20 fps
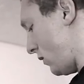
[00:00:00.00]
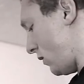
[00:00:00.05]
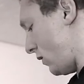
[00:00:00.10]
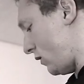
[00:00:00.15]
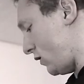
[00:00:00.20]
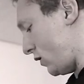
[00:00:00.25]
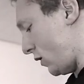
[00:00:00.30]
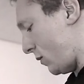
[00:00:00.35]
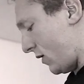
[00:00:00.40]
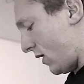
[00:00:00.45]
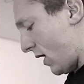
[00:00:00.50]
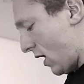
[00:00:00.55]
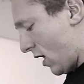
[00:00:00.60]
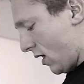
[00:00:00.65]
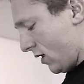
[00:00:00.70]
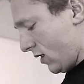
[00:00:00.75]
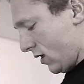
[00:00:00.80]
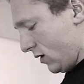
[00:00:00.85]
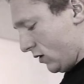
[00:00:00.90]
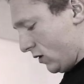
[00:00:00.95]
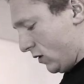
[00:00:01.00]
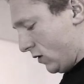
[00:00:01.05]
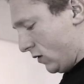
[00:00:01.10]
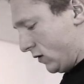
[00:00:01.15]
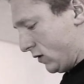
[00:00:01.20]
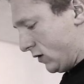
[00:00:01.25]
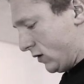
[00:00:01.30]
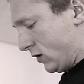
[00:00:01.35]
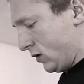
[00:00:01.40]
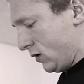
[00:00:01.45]
On top of that, I then
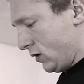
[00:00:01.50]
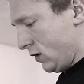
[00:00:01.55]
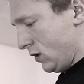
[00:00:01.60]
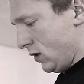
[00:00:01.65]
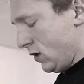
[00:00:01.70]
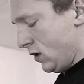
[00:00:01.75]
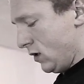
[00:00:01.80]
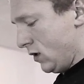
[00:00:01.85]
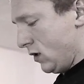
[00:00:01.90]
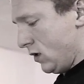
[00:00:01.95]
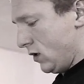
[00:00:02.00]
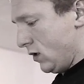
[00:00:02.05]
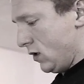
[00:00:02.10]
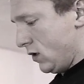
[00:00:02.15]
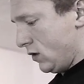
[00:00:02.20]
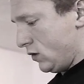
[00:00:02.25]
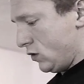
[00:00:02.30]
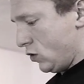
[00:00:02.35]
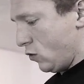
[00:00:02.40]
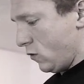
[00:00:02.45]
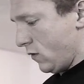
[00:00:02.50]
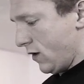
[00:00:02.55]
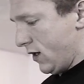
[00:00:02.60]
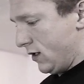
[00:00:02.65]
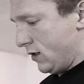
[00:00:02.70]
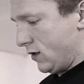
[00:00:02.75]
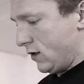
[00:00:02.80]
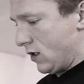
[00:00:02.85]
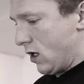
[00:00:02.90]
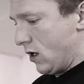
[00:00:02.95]
use
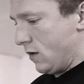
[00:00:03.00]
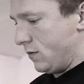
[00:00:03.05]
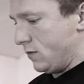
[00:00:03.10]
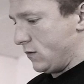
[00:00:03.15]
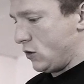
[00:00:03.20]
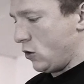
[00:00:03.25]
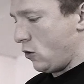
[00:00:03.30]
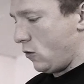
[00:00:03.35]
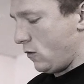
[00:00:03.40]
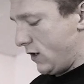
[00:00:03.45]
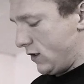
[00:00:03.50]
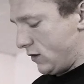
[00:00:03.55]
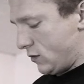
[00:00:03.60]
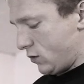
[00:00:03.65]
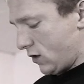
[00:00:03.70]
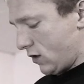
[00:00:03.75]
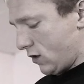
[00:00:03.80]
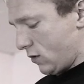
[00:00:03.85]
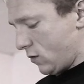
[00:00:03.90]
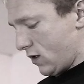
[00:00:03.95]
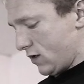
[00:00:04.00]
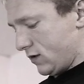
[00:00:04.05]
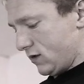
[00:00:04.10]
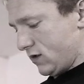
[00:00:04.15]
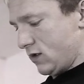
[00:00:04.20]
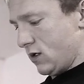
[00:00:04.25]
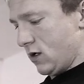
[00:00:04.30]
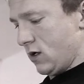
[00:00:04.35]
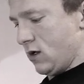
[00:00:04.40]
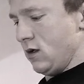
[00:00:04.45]
taurine. Um, taurine is one of the
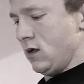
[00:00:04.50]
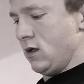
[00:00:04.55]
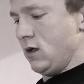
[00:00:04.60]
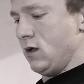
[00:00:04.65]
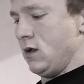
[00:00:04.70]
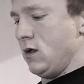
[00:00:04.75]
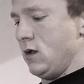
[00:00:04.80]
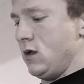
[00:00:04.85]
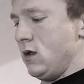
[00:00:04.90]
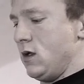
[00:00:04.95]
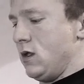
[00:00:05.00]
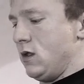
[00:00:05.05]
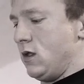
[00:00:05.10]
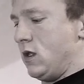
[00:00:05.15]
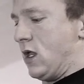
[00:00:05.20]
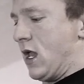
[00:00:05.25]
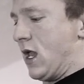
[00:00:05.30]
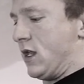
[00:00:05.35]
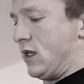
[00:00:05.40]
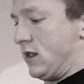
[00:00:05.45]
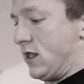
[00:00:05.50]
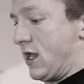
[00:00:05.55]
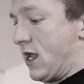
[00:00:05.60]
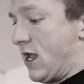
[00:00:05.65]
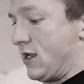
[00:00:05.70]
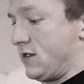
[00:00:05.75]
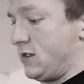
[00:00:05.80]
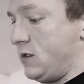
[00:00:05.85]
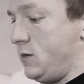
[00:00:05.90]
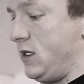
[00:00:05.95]
ones that, that, that
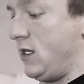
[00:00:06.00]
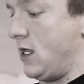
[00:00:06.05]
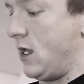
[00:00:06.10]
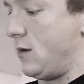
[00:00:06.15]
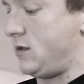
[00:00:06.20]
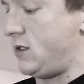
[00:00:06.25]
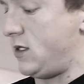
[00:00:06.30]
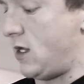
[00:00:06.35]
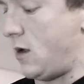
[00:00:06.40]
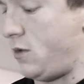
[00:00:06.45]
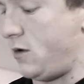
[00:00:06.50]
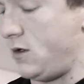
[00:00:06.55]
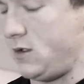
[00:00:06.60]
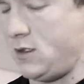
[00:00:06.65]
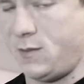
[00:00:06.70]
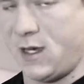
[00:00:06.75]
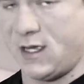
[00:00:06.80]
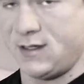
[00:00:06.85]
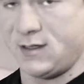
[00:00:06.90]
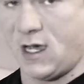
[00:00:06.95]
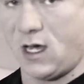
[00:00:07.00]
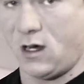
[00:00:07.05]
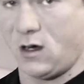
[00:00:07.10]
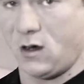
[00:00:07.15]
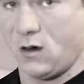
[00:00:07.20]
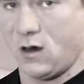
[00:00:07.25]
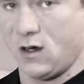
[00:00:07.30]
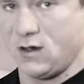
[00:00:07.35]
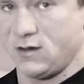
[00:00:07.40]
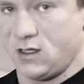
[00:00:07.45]
has to be kept separate to beta
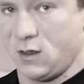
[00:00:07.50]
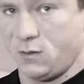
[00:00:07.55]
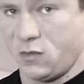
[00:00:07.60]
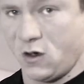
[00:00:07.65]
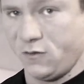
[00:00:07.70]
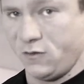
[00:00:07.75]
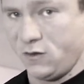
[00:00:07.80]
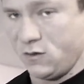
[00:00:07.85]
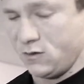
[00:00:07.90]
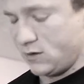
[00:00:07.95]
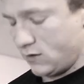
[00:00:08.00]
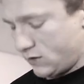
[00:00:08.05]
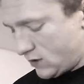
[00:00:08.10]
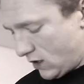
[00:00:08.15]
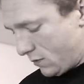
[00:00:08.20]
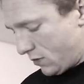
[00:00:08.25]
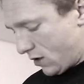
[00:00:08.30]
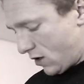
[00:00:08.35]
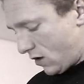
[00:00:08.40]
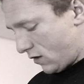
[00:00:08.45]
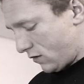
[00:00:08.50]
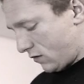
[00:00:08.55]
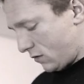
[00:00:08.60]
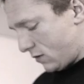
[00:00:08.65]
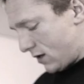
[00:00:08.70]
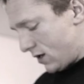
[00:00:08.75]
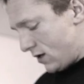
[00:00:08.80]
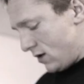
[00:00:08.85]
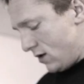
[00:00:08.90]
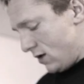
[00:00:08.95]
alanine they both use the same
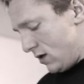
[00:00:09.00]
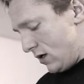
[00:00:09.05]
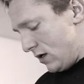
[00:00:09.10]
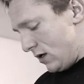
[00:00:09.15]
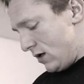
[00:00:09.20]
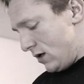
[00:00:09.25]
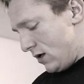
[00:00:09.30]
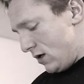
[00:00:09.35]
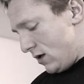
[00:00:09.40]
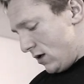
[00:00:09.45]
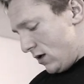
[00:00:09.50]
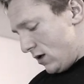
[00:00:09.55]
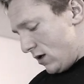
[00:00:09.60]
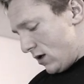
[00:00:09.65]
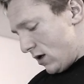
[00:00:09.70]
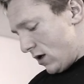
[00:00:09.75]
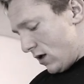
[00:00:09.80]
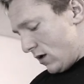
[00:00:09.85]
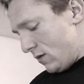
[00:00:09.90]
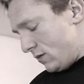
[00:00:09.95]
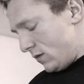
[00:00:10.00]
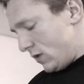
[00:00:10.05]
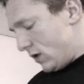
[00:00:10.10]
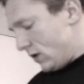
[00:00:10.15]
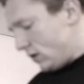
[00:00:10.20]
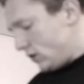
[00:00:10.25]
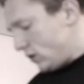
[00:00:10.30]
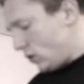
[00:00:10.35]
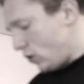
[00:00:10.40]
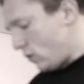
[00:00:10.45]
pathway. Um,
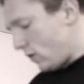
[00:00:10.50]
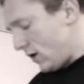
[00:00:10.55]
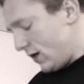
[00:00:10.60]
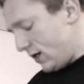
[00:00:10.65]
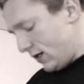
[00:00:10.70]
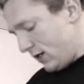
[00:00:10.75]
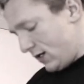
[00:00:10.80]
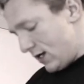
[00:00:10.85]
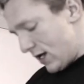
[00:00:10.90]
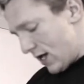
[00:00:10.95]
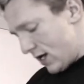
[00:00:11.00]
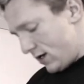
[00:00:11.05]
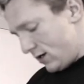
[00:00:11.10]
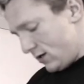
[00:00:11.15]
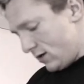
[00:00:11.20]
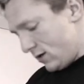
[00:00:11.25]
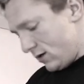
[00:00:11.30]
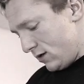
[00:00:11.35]
taurine again